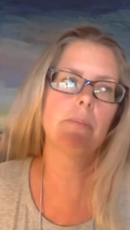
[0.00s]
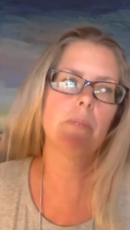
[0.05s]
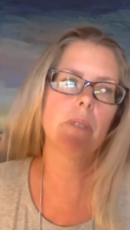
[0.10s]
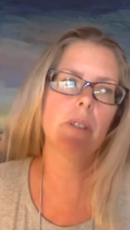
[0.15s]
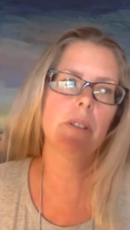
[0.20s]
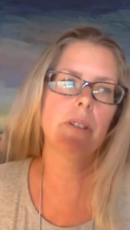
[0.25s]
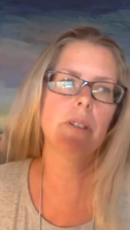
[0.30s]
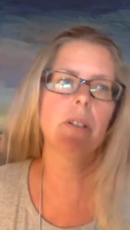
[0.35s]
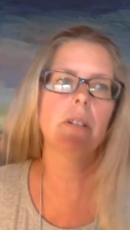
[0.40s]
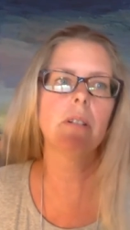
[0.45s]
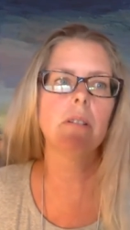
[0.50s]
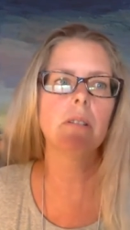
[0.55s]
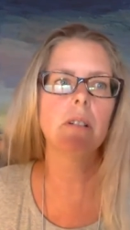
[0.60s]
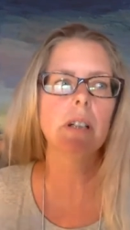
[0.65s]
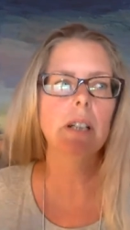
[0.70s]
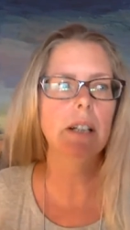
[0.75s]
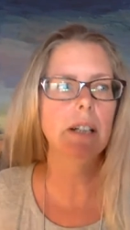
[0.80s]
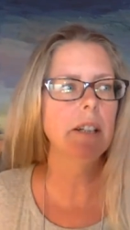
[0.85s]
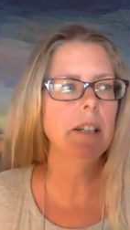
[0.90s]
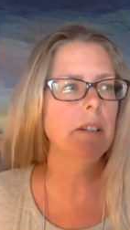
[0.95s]
So
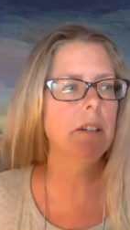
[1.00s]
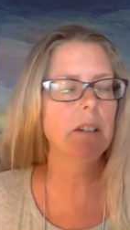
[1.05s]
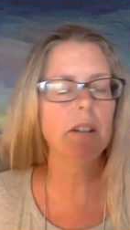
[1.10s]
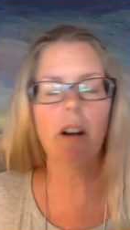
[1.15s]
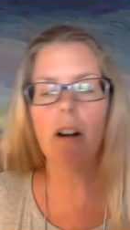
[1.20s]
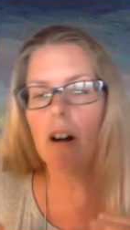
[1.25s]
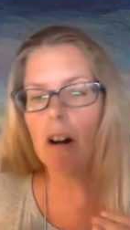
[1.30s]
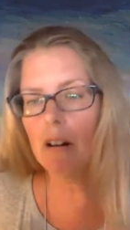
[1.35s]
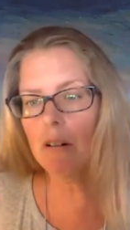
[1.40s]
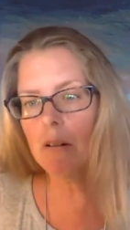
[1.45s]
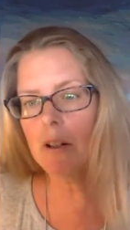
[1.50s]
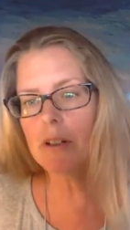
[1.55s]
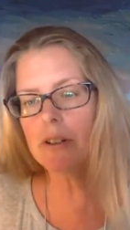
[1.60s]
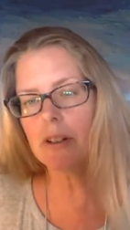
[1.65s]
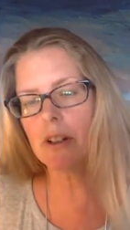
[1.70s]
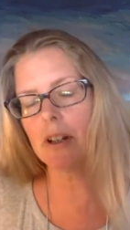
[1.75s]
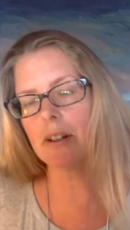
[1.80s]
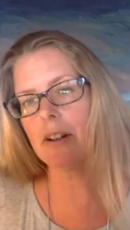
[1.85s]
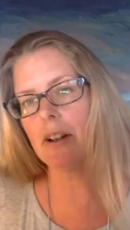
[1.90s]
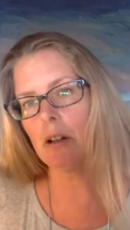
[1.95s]
you can always
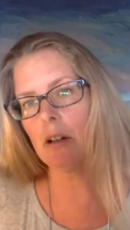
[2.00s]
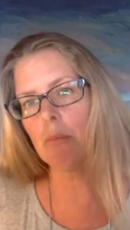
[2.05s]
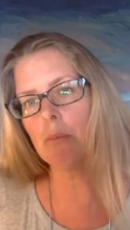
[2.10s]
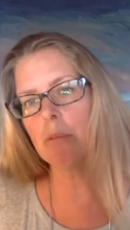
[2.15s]
get help